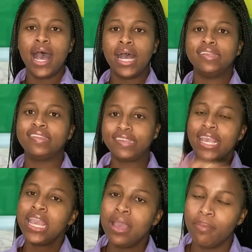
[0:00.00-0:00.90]

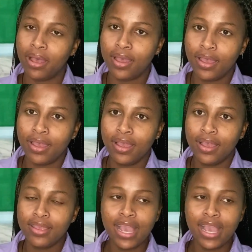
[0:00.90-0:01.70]
See him. You